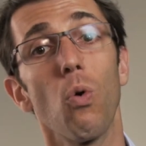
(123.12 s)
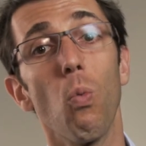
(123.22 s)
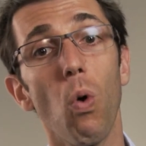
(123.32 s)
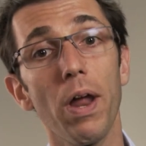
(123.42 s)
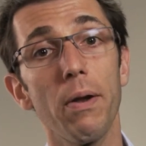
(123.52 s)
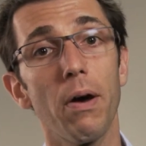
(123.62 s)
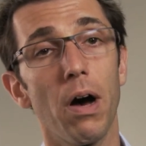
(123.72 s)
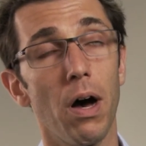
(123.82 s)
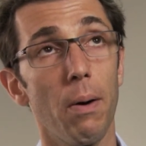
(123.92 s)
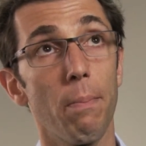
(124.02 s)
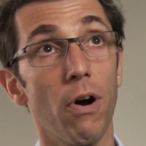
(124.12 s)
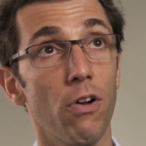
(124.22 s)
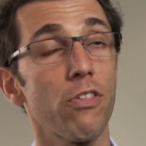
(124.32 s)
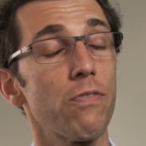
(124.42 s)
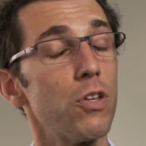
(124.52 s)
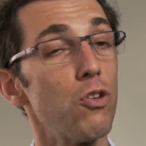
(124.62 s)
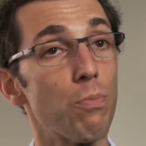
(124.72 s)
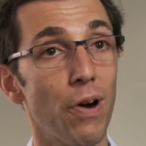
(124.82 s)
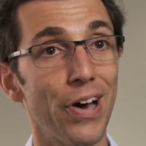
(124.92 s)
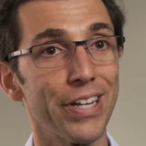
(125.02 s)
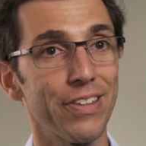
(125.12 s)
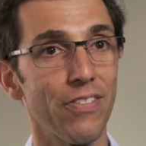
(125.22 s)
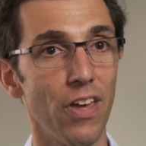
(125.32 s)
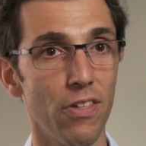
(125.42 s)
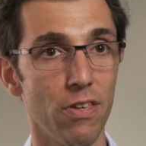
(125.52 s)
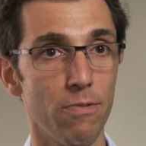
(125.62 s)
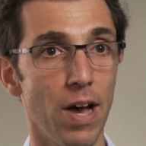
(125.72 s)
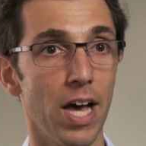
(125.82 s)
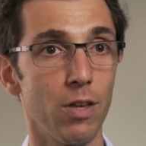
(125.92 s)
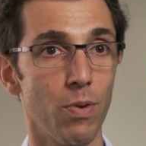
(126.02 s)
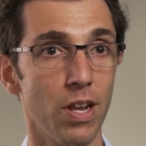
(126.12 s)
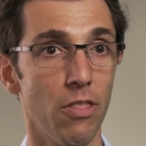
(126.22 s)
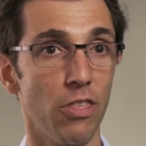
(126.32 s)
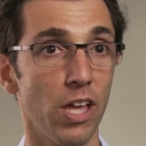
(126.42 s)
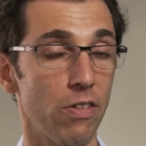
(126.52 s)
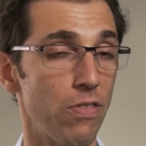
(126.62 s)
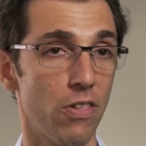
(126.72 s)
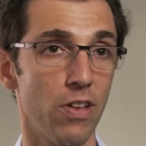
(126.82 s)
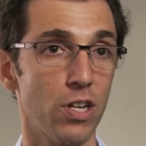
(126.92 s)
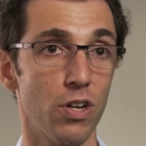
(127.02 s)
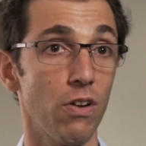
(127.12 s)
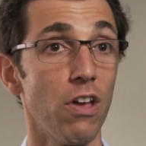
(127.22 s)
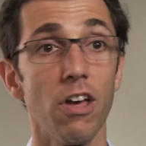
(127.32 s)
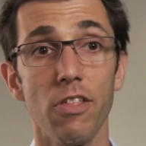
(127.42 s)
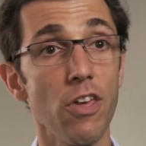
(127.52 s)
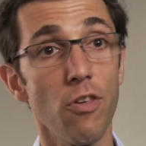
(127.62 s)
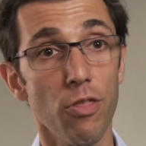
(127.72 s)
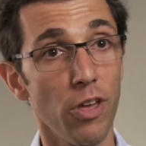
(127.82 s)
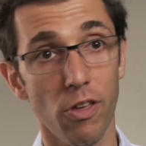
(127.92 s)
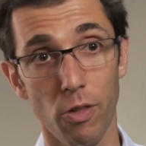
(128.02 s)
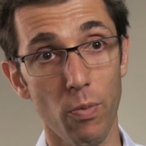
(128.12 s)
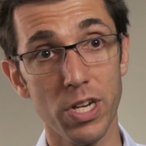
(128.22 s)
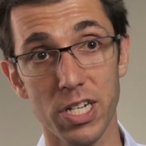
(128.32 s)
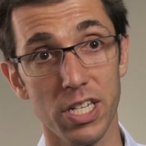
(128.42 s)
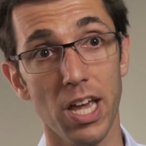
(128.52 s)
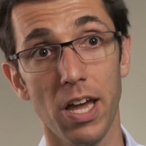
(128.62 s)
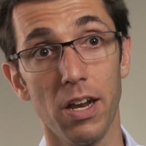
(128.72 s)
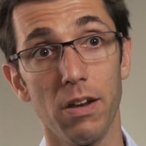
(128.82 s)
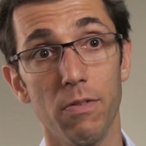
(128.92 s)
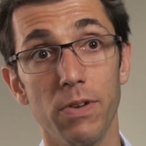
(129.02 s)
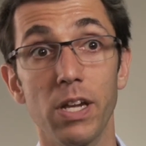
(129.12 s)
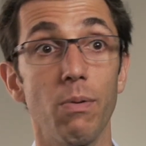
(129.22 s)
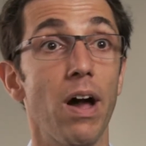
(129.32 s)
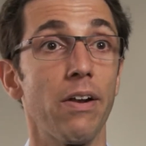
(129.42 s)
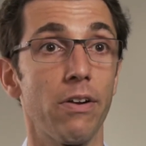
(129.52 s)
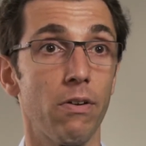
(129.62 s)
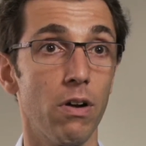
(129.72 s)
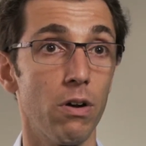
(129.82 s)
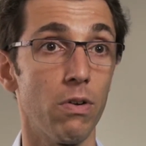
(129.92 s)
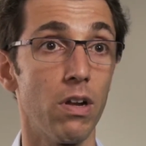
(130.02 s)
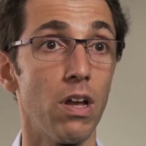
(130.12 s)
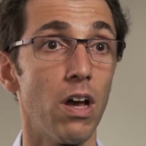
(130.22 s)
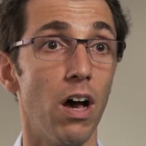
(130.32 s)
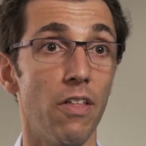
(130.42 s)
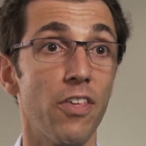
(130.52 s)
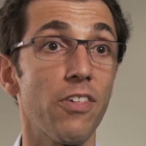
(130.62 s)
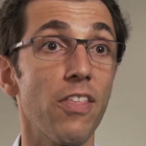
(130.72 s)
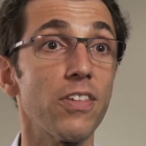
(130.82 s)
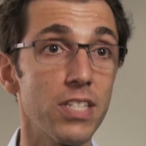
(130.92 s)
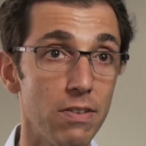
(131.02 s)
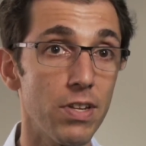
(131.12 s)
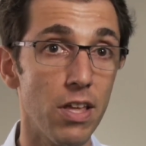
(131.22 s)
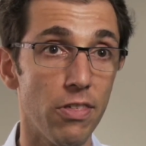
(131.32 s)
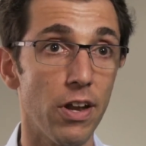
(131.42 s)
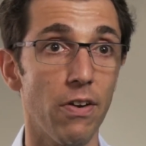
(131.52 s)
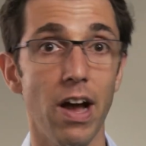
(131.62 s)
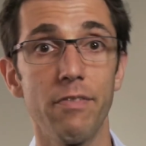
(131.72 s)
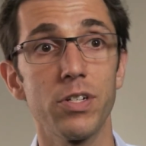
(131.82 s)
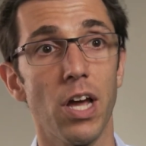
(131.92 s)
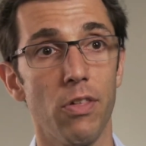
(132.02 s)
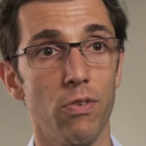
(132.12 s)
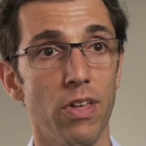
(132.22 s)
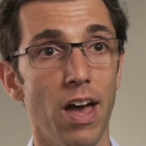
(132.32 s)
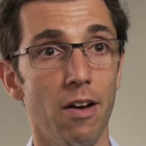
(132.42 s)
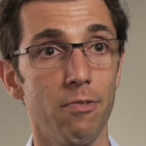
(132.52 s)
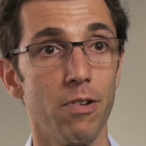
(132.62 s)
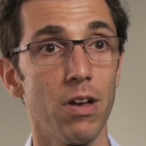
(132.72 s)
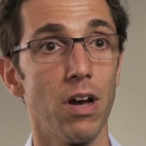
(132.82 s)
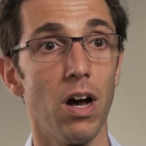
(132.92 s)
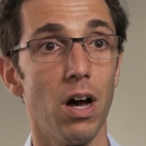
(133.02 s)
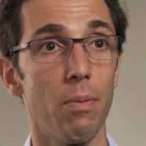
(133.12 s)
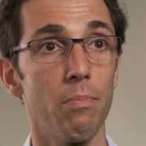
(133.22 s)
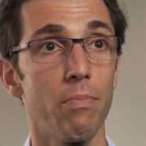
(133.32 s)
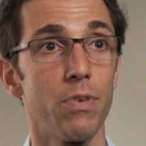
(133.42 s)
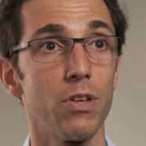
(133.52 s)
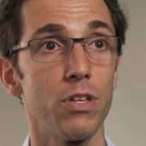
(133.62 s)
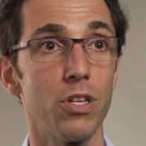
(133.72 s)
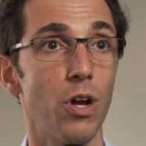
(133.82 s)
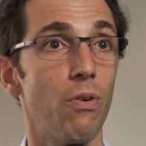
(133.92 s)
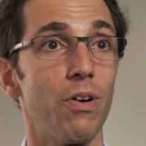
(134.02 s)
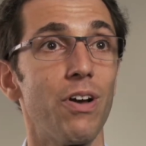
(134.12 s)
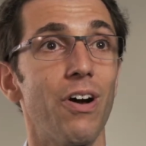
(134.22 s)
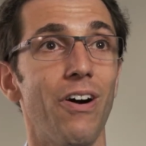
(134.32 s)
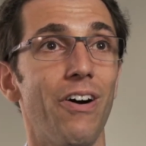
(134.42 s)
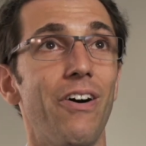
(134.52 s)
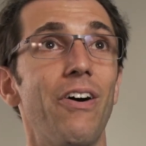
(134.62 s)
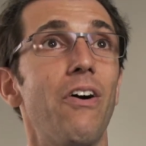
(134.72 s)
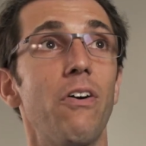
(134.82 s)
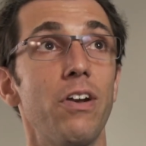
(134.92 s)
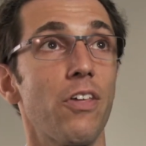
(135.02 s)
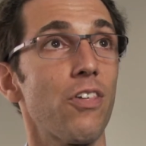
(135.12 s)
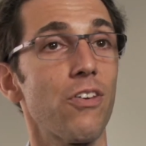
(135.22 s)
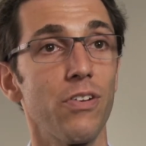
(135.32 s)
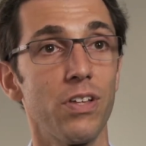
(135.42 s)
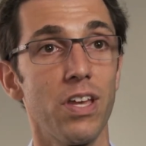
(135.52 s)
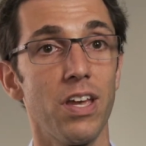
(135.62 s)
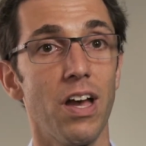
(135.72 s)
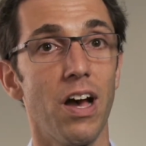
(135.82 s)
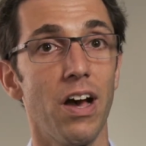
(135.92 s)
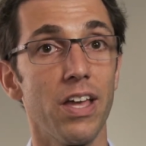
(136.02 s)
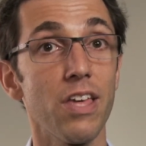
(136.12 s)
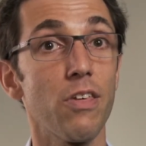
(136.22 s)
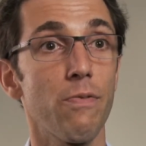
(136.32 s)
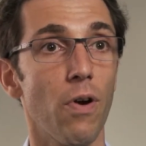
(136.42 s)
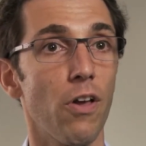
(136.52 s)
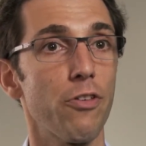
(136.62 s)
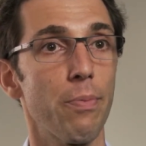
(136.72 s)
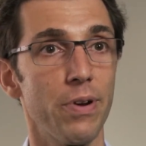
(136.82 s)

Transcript: what uh, parts of the new product that they see value in and things of this nature. These are things that we just can't figure out on our own. Uh, the sensitivities that our advertisers have, um, you know, aren't necessarily uh, easy for us to